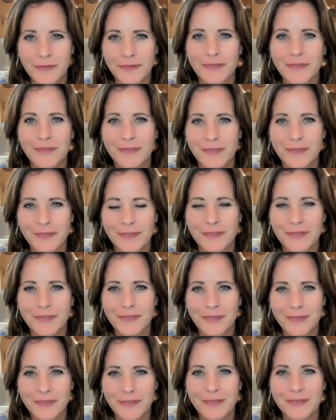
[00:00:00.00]

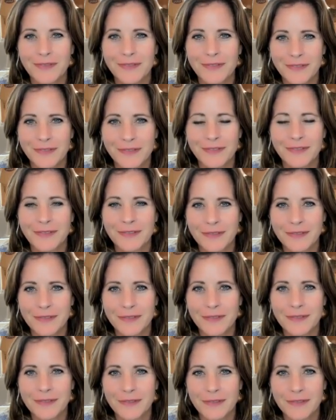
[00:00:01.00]

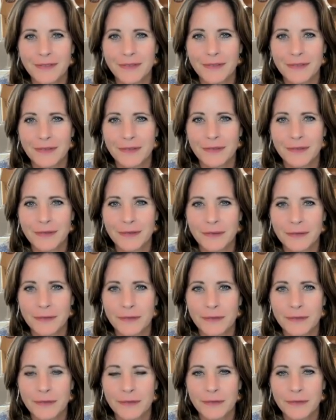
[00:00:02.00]

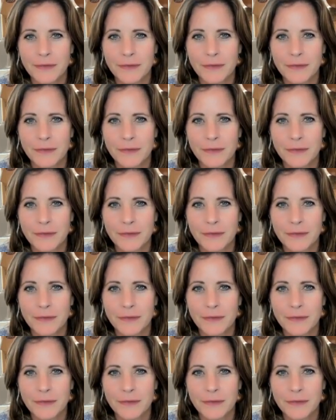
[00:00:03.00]
No words are spoken by the person on screen.